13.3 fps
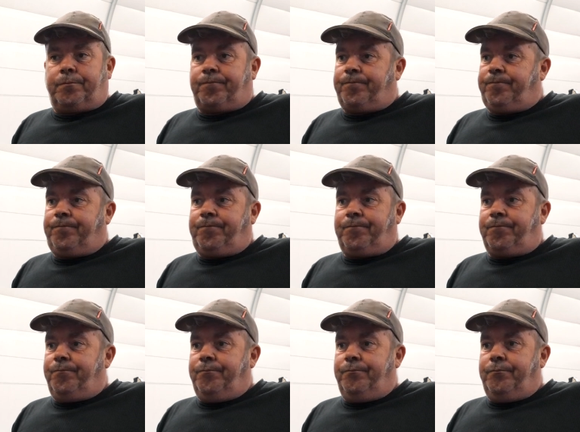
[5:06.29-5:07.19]

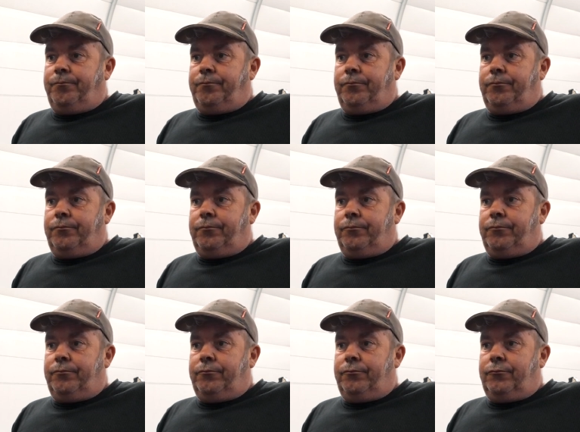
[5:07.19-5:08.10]

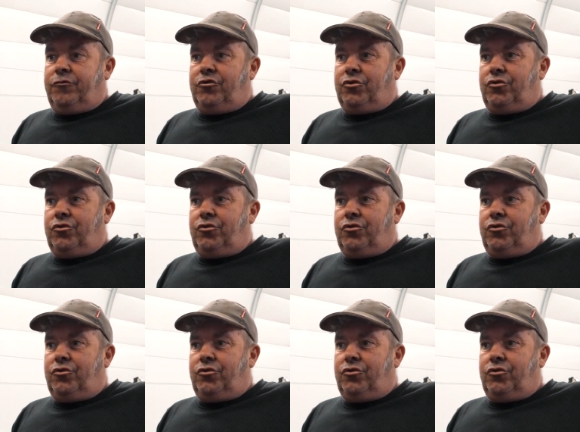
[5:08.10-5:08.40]
Nothing is said.